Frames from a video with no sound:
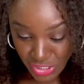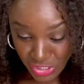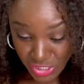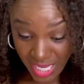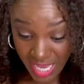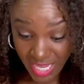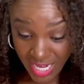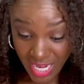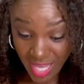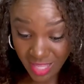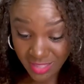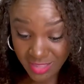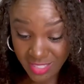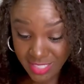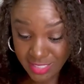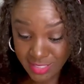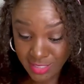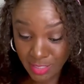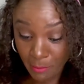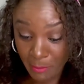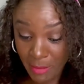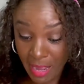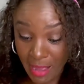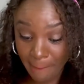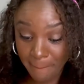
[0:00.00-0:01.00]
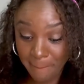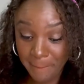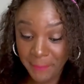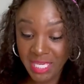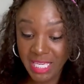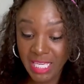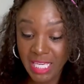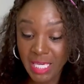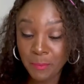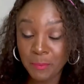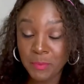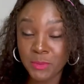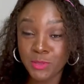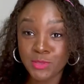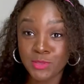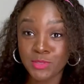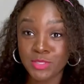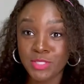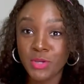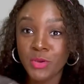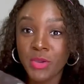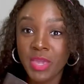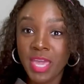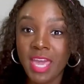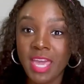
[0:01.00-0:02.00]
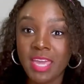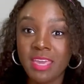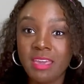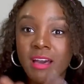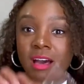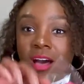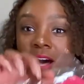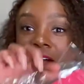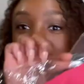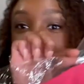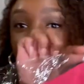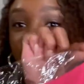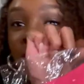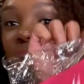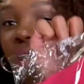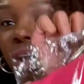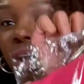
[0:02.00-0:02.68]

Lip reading: shout out, these are my peoples, okay, y'all?